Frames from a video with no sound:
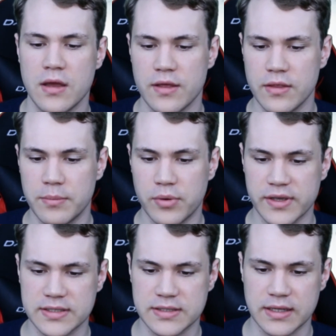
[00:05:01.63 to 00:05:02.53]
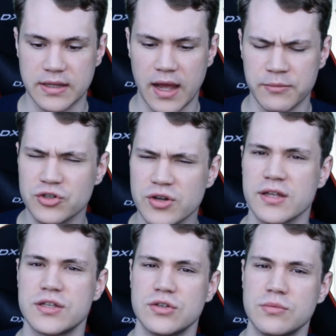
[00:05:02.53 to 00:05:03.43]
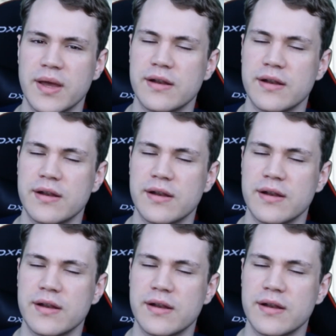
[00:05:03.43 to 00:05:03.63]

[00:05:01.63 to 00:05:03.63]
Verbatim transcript: the points that I'm trying to do better